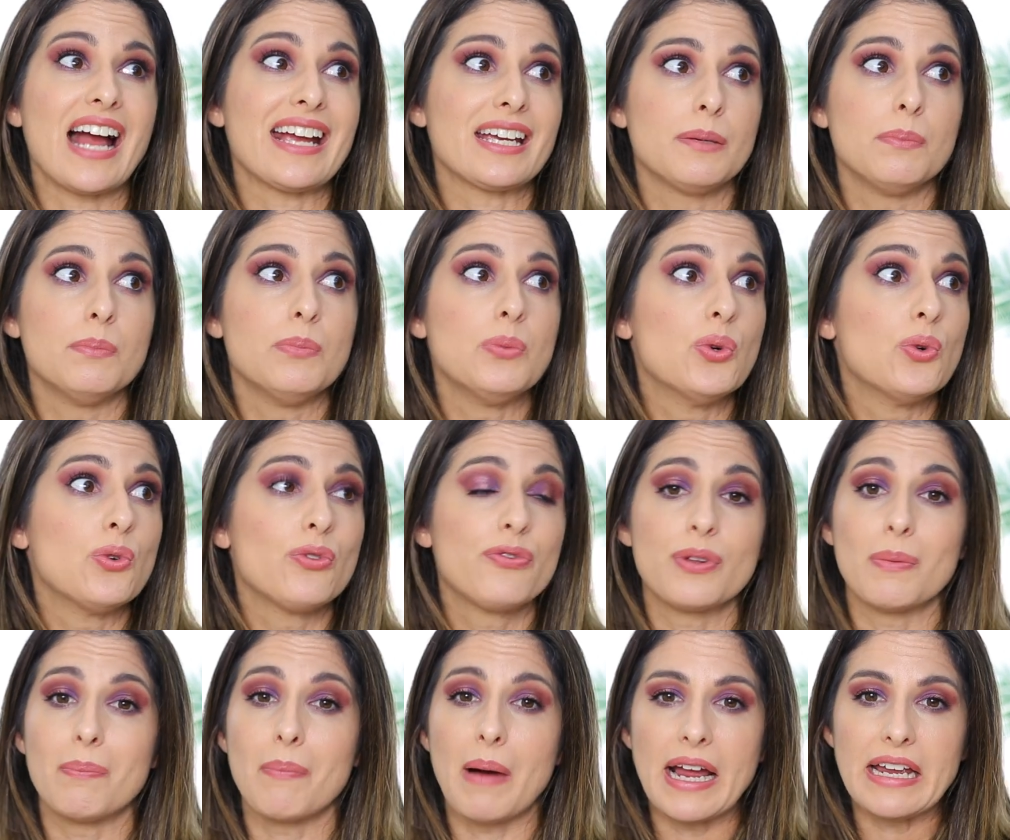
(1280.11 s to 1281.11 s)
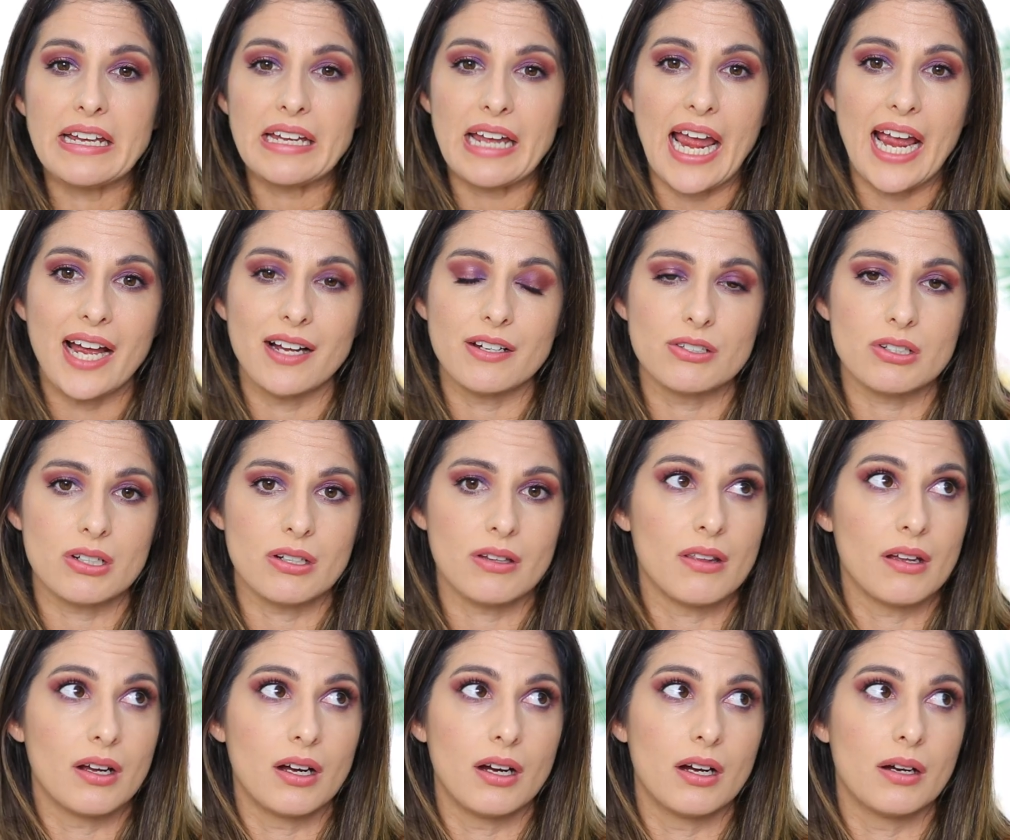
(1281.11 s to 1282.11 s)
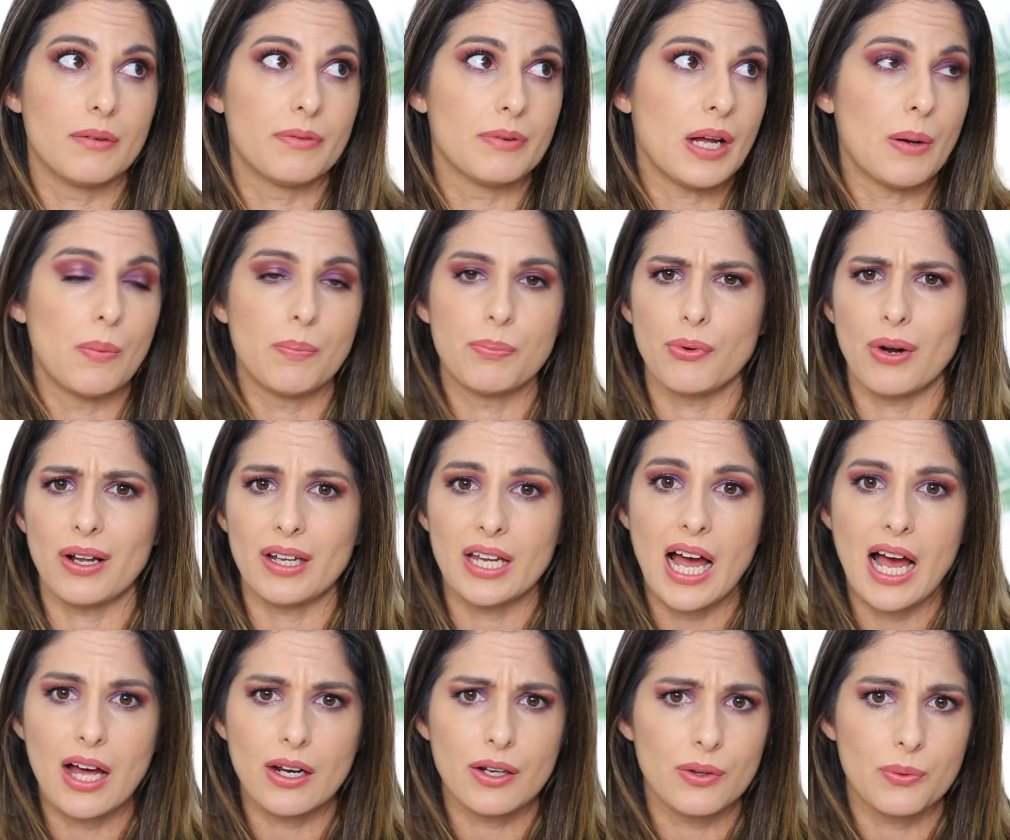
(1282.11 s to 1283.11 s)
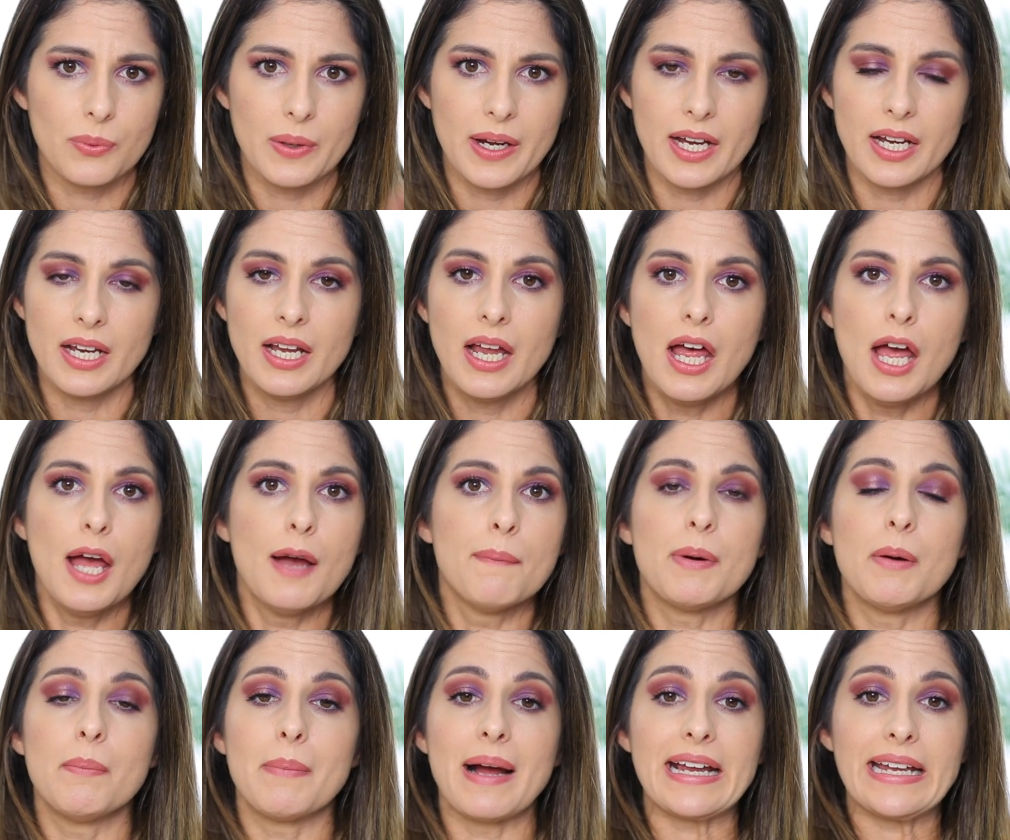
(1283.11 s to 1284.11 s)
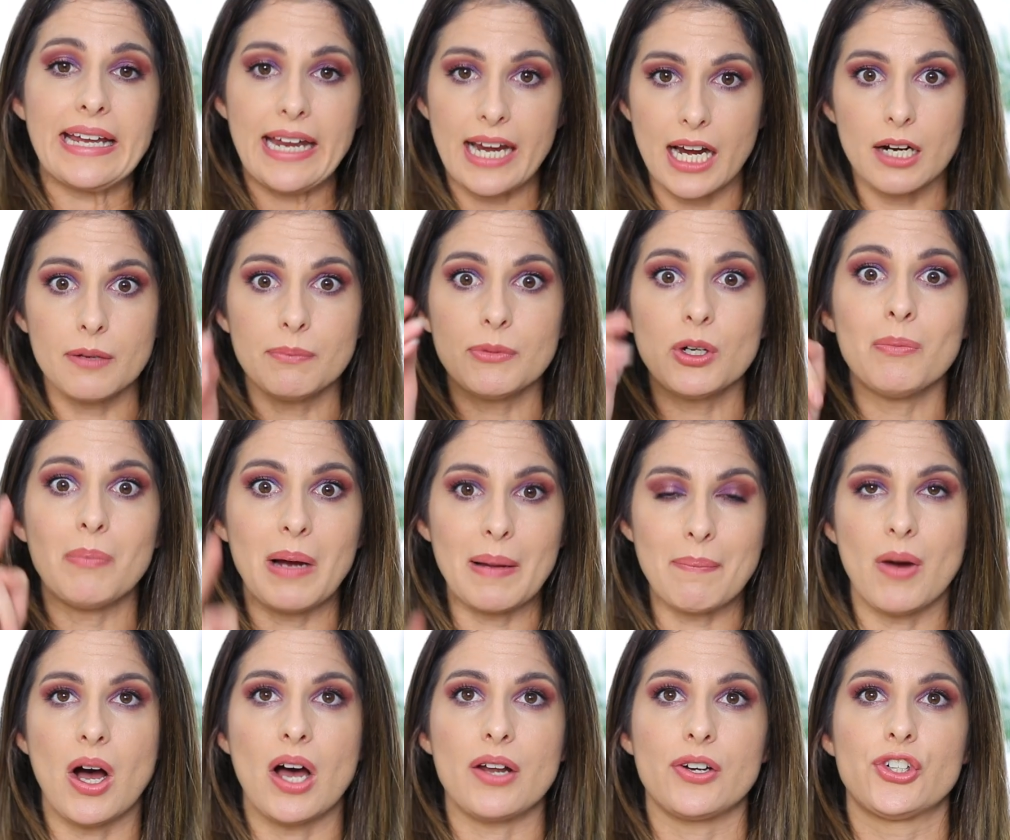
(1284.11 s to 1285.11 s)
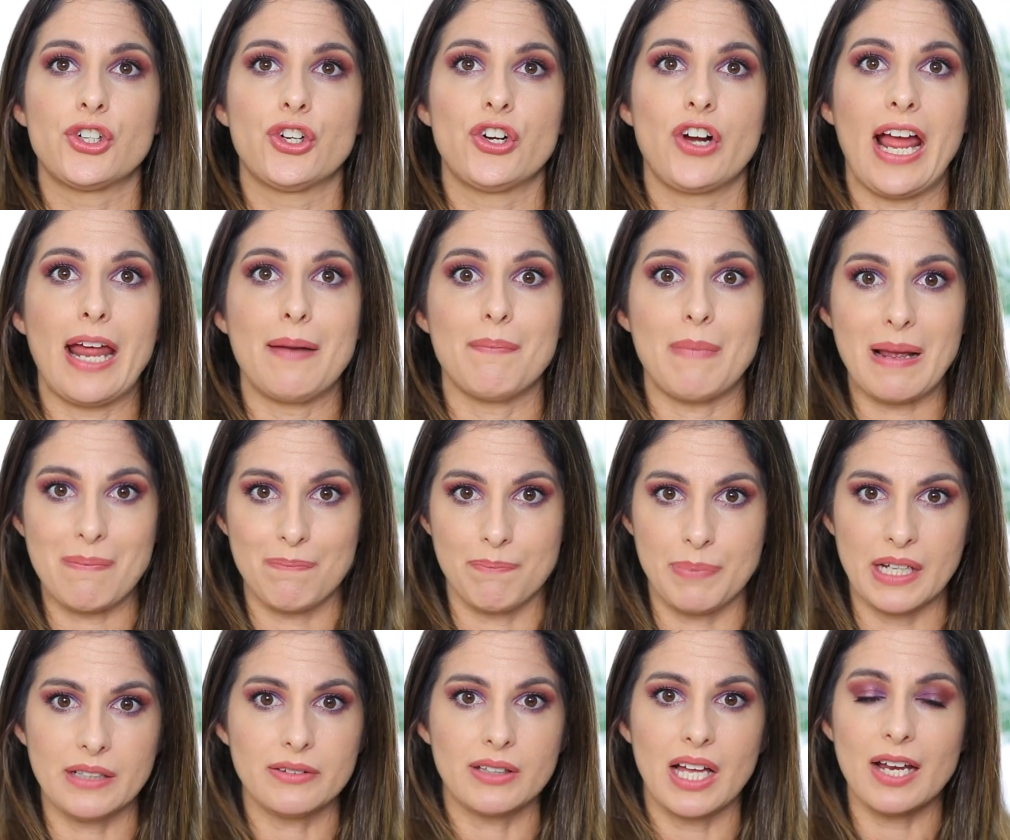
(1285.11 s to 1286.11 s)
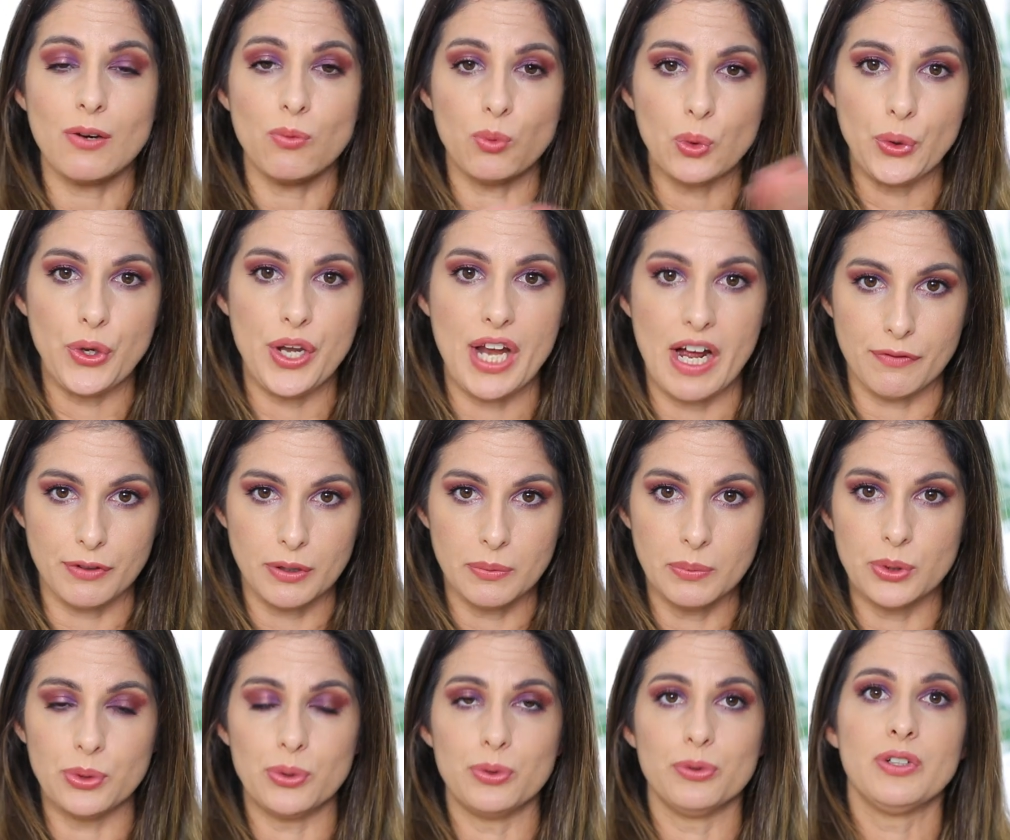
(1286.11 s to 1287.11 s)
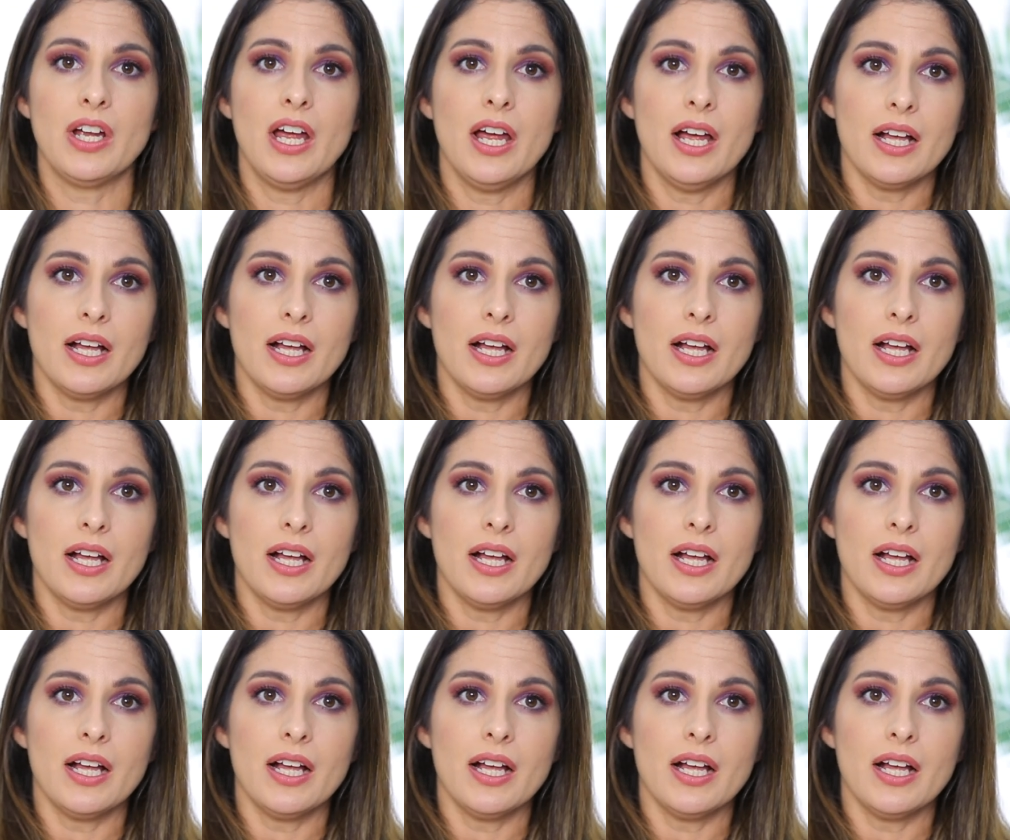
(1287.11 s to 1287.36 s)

I can move the mic and the umbrella out of the way, but my camera, my monitor, and my big light will never move.